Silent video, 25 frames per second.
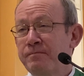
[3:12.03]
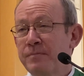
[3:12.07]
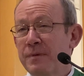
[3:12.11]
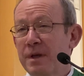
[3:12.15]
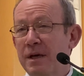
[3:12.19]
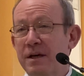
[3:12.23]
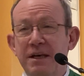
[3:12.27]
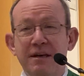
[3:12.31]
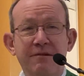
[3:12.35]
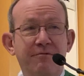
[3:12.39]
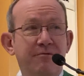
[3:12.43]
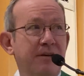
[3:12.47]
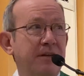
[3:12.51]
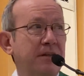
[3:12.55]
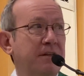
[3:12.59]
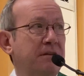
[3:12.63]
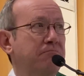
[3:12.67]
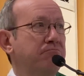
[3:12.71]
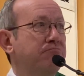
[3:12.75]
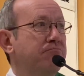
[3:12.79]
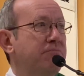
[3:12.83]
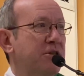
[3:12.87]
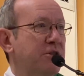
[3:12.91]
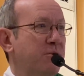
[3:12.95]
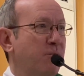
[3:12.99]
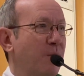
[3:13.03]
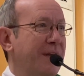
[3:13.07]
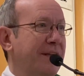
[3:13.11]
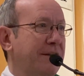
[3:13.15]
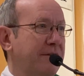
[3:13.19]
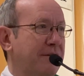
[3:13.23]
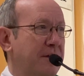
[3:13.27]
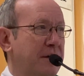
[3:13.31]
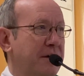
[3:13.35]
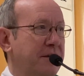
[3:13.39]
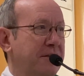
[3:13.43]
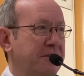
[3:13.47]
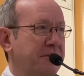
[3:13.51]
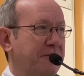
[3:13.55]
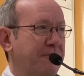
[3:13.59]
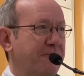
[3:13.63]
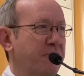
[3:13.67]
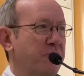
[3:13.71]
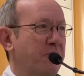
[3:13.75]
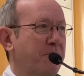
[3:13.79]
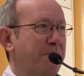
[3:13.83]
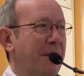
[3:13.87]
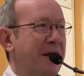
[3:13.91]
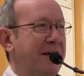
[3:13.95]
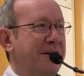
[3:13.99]
Even sweet things, if
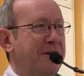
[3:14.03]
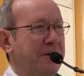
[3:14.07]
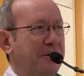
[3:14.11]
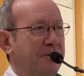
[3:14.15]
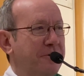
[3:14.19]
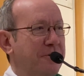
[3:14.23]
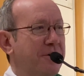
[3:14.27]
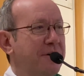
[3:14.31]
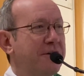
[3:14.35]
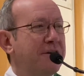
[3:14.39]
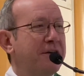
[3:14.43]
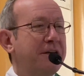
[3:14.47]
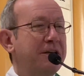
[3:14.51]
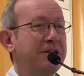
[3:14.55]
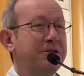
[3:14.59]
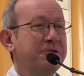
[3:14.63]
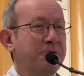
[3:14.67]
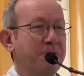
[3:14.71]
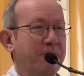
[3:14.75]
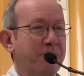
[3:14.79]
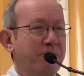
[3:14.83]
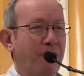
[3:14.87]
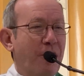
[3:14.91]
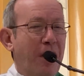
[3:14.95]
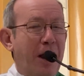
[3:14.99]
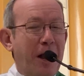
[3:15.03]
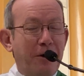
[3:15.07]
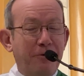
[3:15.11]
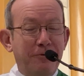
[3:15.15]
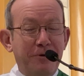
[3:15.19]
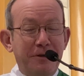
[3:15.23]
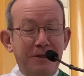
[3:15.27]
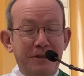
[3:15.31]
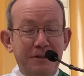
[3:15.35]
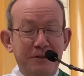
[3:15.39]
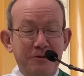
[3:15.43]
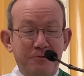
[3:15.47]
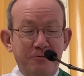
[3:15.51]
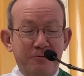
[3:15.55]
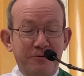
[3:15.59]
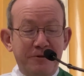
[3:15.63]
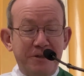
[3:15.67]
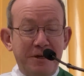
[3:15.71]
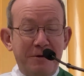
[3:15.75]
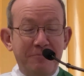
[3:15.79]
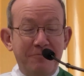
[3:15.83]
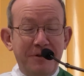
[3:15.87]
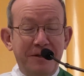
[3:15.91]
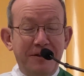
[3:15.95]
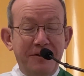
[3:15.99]
you're making cookies or brownies or
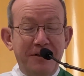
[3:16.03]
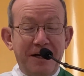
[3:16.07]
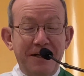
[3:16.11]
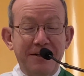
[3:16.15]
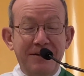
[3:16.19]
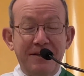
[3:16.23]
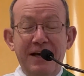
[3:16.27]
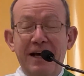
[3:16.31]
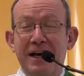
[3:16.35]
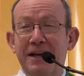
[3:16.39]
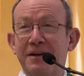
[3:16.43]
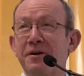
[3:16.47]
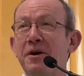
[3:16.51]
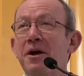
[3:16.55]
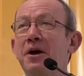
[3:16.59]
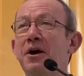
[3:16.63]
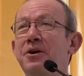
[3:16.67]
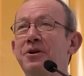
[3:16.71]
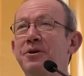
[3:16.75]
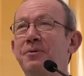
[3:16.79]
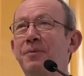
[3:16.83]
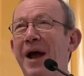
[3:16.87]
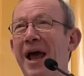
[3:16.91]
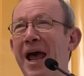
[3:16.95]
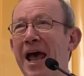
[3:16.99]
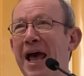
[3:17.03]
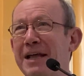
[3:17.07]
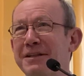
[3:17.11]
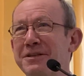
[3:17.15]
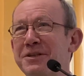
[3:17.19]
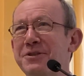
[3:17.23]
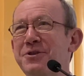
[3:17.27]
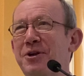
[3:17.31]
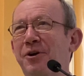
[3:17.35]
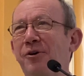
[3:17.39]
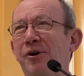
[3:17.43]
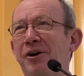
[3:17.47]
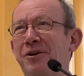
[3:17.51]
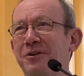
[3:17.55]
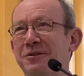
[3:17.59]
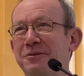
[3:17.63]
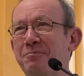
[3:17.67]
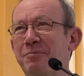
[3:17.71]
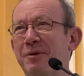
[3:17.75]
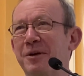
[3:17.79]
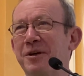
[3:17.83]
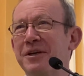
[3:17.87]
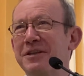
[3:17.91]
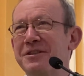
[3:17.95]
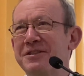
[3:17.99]
something like that, you add salt
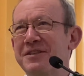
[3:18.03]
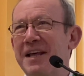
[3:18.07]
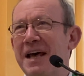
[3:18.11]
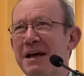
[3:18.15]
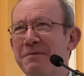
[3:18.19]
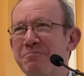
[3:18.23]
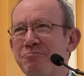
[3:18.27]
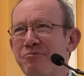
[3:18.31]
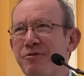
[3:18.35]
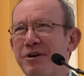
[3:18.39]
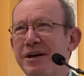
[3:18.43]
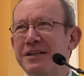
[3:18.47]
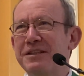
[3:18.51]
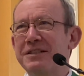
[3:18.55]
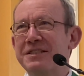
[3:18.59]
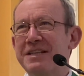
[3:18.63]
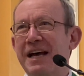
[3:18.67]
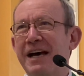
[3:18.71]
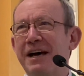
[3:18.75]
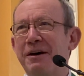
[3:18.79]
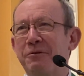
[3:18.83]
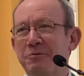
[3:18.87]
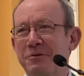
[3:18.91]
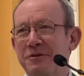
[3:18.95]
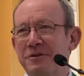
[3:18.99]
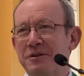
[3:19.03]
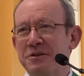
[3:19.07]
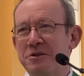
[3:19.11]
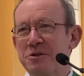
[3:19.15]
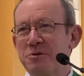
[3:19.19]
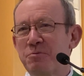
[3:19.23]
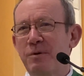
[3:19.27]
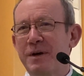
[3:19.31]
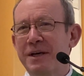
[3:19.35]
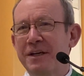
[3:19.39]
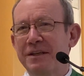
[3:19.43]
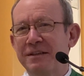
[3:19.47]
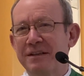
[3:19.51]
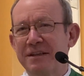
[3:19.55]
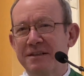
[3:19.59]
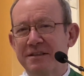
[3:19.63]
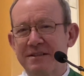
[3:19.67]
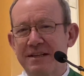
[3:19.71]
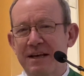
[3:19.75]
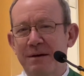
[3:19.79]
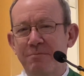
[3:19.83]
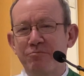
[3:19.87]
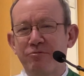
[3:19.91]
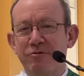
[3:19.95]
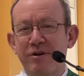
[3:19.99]
because that brings out the sweetness,
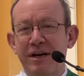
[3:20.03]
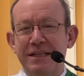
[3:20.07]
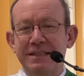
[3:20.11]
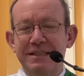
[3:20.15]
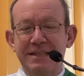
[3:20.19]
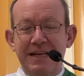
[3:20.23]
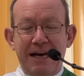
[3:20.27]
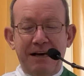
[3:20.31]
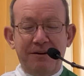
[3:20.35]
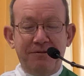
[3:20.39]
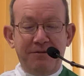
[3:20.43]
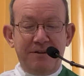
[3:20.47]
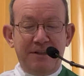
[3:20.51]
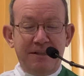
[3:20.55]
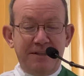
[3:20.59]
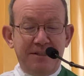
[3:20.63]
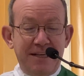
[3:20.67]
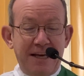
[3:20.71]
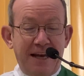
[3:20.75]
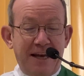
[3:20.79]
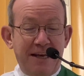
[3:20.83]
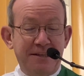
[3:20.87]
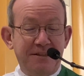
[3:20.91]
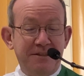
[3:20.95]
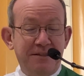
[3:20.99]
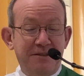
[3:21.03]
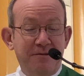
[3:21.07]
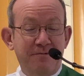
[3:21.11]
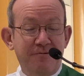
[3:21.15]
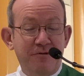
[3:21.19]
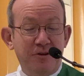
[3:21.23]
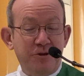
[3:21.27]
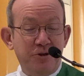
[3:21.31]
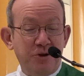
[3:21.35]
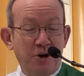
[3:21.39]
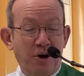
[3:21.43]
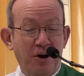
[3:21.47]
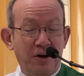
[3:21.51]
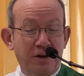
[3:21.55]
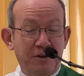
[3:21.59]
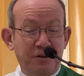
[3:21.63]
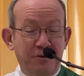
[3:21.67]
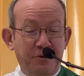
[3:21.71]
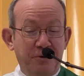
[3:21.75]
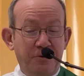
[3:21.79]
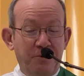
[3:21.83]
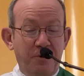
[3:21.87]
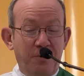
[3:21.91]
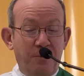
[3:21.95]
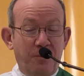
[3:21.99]
that brings out the taste of the
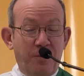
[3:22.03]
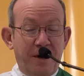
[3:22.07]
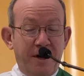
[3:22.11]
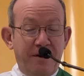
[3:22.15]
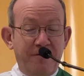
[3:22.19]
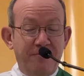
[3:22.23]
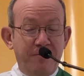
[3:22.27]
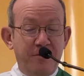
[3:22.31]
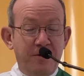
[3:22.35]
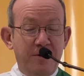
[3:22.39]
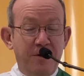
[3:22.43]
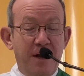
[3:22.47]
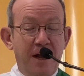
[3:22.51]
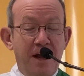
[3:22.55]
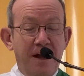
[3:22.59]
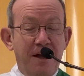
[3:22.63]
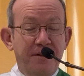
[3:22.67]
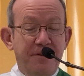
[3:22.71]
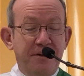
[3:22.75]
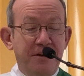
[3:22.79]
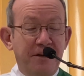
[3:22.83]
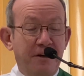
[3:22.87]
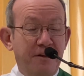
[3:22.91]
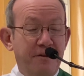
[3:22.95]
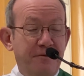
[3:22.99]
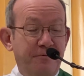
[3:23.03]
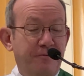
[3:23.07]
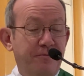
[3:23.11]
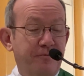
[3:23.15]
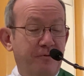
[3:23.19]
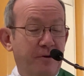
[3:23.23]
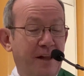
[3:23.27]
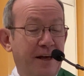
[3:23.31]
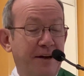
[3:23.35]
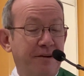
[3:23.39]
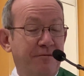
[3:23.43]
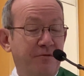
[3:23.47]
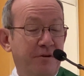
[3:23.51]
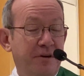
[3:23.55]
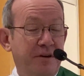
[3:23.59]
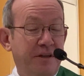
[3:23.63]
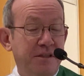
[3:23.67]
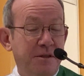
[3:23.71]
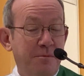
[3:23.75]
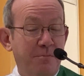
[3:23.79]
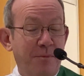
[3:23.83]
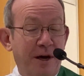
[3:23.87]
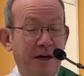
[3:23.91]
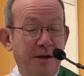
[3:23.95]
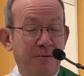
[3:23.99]
chocolate or whatever the other
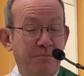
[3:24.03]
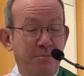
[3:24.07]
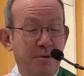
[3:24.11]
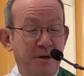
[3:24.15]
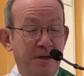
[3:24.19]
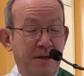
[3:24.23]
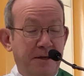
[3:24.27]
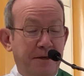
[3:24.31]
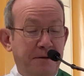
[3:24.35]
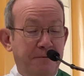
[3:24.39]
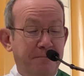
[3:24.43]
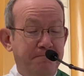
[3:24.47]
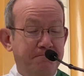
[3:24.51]
flavorings might be.